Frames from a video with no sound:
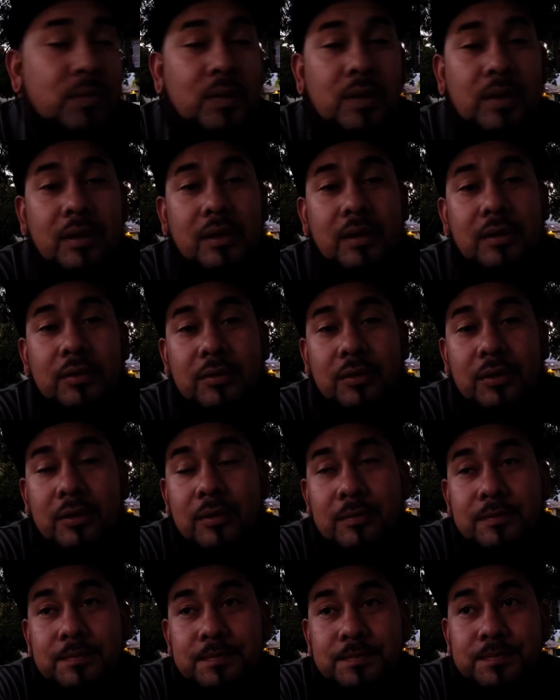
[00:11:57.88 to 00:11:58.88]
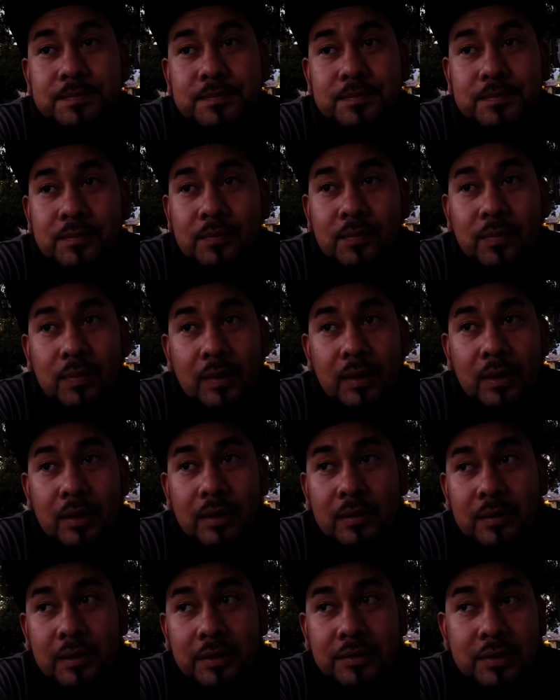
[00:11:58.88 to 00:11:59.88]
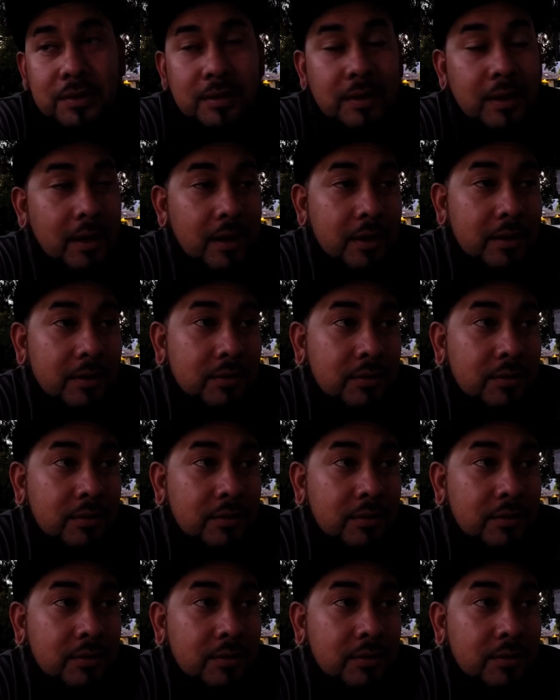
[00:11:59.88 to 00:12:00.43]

Yeah, so that's it guys.